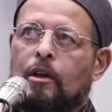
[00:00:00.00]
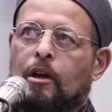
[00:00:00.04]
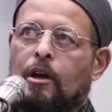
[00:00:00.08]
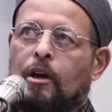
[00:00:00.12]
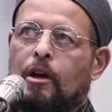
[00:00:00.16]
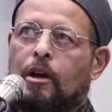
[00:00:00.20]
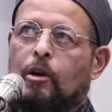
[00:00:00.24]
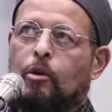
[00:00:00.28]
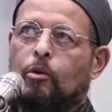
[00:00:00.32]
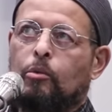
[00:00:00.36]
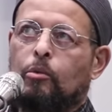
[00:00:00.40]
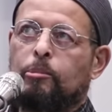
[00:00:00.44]

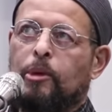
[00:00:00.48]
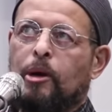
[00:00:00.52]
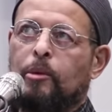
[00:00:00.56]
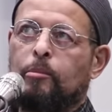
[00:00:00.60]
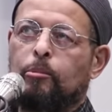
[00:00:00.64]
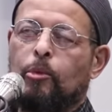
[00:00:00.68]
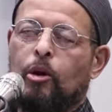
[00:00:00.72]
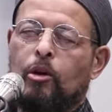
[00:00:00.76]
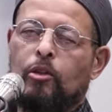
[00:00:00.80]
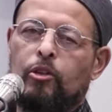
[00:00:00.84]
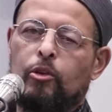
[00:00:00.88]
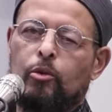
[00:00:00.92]
my
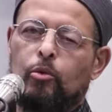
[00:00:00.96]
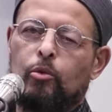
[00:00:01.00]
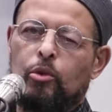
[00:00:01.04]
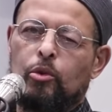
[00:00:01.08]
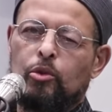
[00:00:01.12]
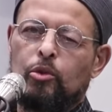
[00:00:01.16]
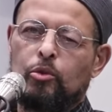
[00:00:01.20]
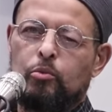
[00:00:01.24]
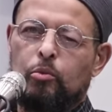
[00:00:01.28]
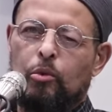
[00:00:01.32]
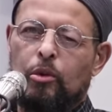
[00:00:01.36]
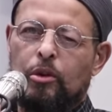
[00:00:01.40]
mother was
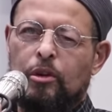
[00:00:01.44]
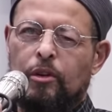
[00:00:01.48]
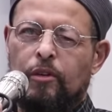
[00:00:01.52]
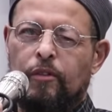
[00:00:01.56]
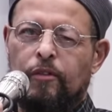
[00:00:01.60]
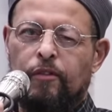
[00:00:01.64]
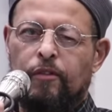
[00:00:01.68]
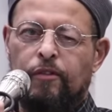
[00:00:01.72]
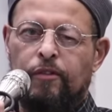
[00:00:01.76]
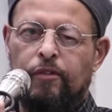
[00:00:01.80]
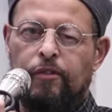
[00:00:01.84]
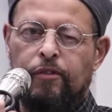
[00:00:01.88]
one of
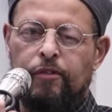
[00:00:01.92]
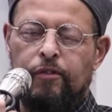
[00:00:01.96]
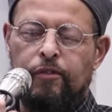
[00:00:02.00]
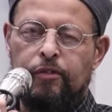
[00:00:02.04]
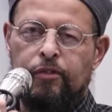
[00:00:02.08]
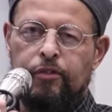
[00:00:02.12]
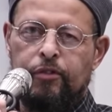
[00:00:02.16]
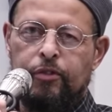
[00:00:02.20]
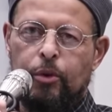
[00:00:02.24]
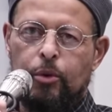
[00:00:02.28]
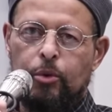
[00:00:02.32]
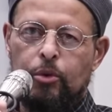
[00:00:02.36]

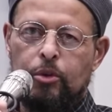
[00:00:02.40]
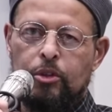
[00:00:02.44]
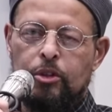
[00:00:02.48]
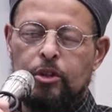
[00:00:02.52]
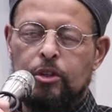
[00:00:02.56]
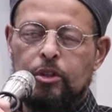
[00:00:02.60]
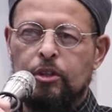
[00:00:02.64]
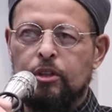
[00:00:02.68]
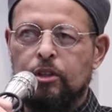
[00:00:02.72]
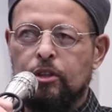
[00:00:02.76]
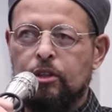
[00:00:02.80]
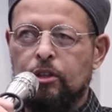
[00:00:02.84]
13
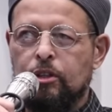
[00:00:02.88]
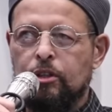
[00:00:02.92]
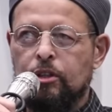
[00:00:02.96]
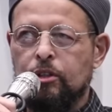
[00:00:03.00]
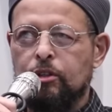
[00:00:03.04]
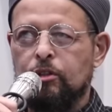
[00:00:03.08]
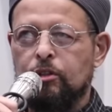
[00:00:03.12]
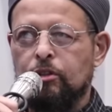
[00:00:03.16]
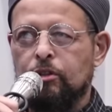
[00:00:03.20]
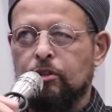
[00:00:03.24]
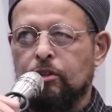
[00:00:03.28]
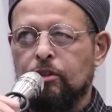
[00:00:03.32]

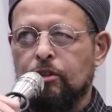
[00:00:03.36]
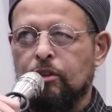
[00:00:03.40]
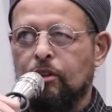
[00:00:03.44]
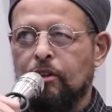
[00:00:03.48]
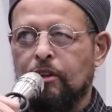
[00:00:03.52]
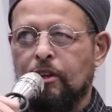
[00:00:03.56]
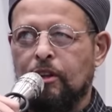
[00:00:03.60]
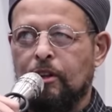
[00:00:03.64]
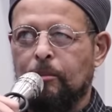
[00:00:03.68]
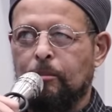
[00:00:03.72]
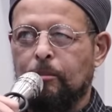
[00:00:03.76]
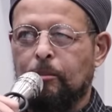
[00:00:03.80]
kids, and
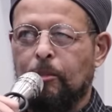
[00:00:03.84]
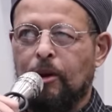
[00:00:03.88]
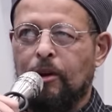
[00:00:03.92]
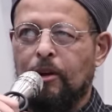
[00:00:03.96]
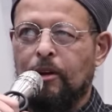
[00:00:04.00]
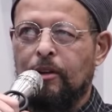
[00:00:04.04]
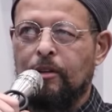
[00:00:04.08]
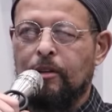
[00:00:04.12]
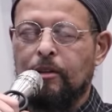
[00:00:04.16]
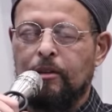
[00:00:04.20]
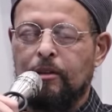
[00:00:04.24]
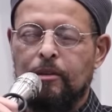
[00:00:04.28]
my
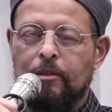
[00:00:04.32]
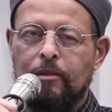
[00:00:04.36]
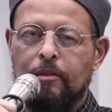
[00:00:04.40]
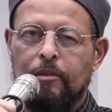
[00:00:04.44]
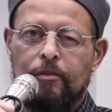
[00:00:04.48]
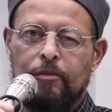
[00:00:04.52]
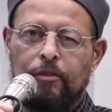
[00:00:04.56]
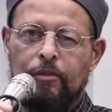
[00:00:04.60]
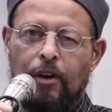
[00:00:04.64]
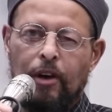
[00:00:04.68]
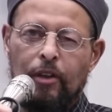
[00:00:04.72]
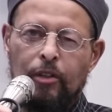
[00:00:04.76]

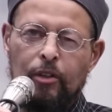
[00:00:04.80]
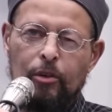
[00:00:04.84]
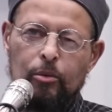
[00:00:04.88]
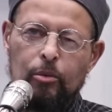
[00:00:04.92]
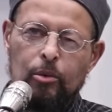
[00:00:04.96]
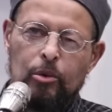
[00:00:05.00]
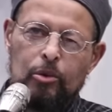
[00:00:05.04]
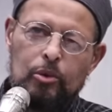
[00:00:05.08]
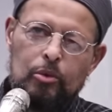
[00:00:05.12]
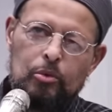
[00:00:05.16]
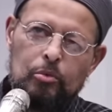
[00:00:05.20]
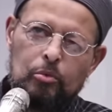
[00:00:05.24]
father was
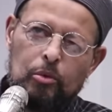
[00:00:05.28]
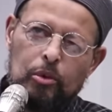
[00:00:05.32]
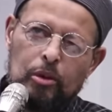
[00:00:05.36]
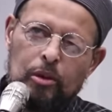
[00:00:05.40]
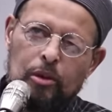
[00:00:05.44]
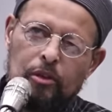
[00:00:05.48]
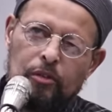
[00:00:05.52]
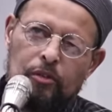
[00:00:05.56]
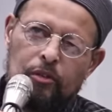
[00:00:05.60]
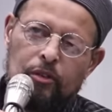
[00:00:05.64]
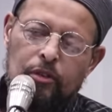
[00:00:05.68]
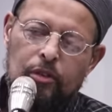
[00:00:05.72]
one of
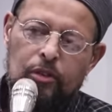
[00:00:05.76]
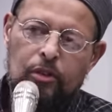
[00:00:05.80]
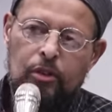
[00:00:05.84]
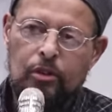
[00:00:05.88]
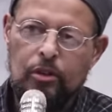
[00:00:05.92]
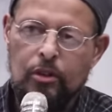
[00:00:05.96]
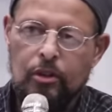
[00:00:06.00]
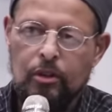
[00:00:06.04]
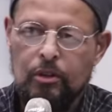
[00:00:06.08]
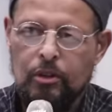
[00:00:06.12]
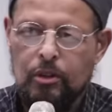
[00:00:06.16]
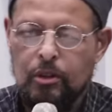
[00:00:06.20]

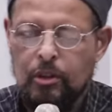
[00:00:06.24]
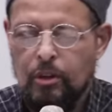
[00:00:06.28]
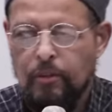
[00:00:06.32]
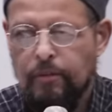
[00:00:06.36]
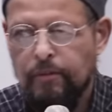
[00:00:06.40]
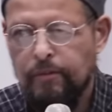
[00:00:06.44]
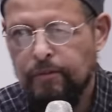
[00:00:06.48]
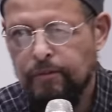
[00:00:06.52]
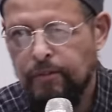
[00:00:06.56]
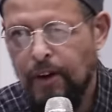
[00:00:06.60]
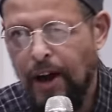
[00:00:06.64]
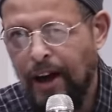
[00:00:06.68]

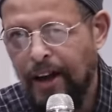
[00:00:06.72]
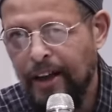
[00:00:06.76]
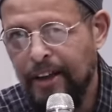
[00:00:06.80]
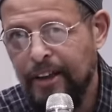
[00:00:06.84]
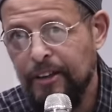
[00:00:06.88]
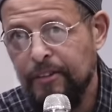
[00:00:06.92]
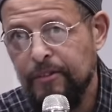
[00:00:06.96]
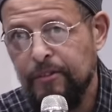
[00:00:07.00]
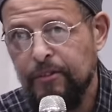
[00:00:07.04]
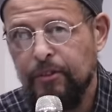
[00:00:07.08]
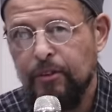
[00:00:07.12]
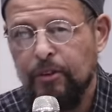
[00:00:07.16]
five,
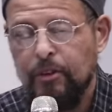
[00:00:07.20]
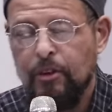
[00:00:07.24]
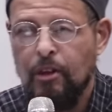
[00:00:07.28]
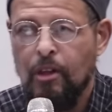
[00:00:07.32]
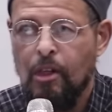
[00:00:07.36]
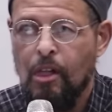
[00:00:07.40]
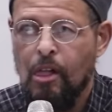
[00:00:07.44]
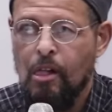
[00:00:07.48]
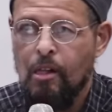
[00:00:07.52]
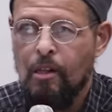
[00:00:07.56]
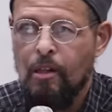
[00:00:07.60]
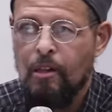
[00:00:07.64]

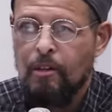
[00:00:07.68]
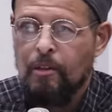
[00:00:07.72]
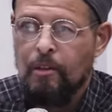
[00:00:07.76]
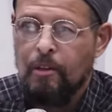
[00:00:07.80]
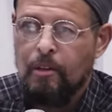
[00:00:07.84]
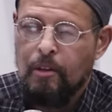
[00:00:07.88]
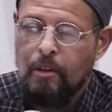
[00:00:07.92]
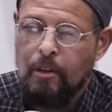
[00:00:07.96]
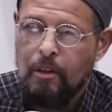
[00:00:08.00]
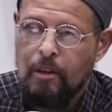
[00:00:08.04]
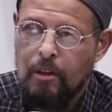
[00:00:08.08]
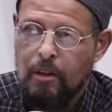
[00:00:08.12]

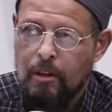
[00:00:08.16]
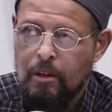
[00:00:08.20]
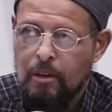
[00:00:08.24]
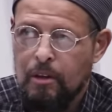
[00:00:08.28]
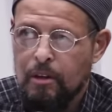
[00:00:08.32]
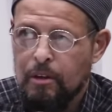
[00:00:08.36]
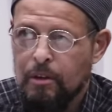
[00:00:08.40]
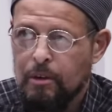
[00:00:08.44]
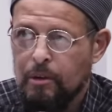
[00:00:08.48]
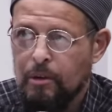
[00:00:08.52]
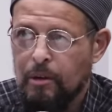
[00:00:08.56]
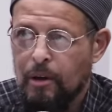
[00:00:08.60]
and
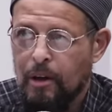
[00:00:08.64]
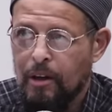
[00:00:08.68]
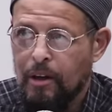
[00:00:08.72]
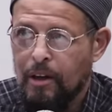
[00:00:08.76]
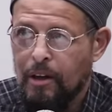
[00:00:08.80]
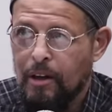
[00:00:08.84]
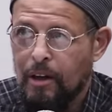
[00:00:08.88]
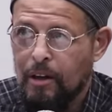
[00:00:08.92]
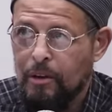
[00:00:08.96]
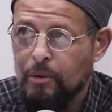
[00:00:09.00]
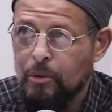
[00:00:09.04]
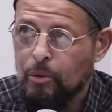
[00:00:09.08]
I
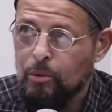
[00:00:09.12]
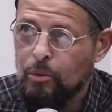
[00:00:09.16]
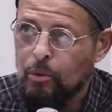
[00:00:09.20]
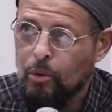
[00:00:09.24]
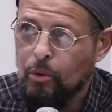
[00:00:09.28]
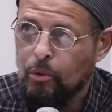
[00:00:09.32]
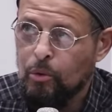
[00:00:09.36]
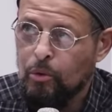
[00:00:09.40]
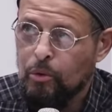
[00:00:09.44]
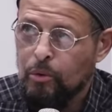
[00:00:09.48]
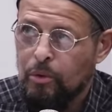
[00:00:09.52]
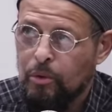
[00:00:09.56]
don't know
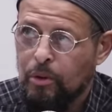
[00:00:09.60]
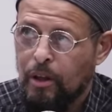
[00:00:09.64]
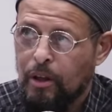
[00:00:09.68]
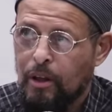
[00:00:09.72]
a